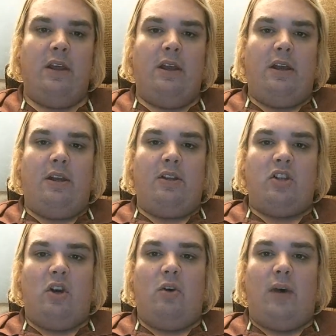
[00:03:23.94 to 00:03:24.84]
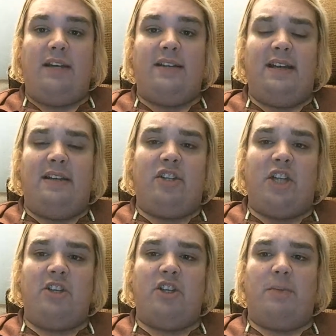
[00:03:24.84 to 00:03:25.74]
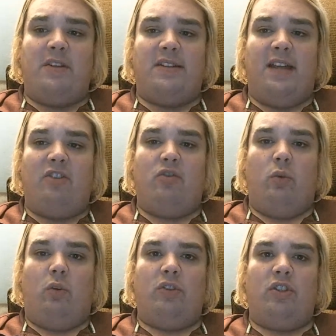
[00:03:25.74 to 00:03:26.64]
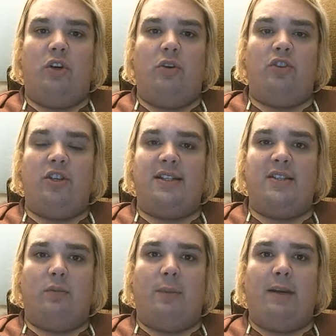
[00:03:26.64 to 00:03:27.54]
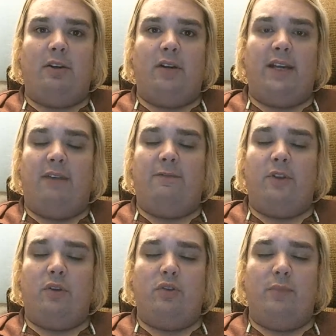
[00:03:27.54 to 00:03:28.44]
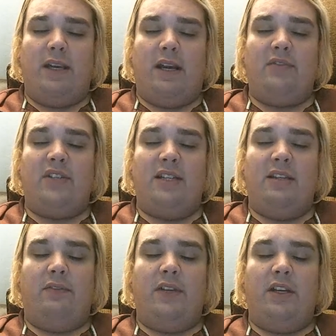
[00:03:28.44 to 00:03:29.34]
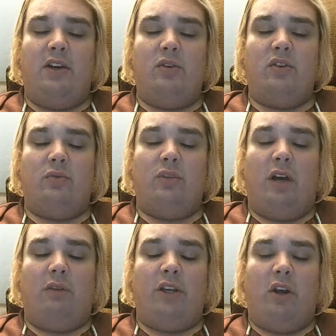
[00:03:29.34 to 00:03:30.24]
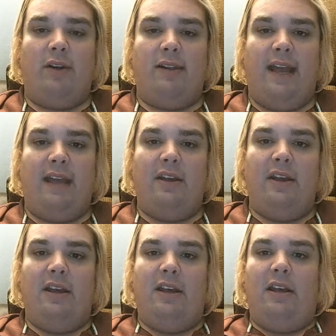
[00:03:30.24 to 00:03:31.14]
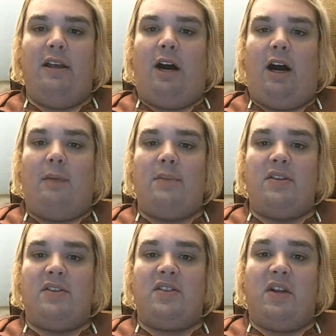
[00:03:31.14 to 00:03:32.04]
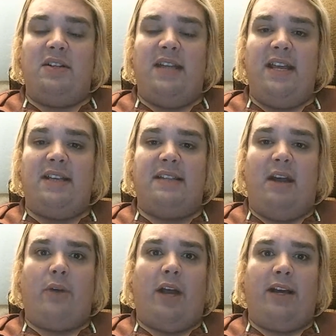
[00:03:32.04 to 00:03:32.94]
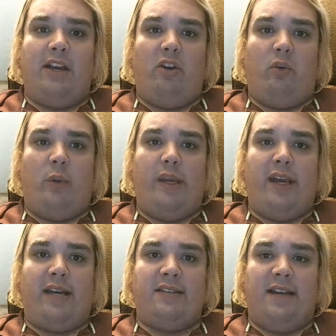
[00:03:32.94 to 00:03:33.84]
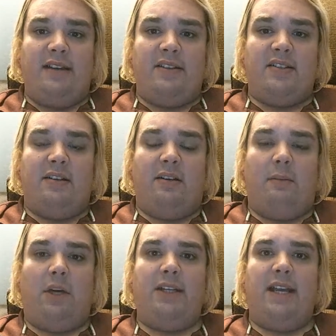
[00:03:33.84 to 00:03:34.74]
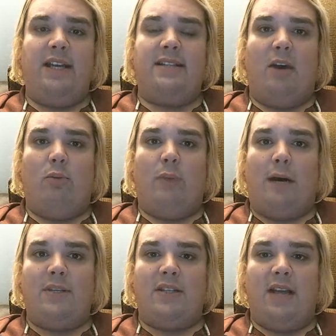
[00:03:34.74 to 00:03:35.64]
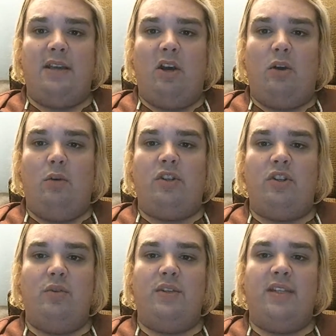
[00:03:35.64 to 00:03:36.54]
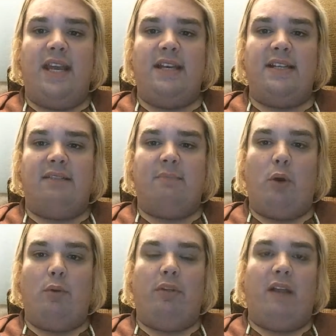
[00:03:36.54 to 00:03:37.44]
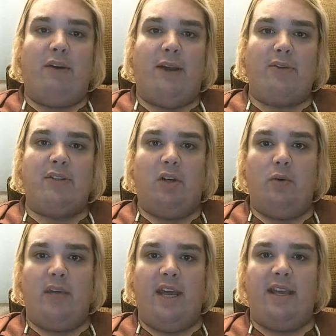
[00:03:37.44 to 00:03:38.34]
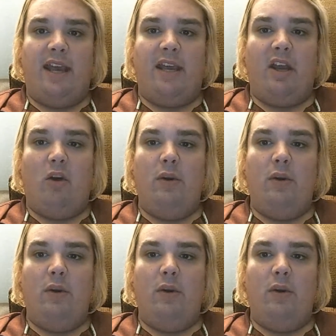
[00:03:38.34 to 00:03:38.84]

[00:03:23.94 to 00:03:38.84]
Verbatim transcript: So I decided to change up the schedule. So just as a reminder, again, for those who may not have seen the videos uh, regarding that, um, Sunday is now Kakegurui XX, Monday is now Mob Psycho, Tuesday is both Loud House and OKKO,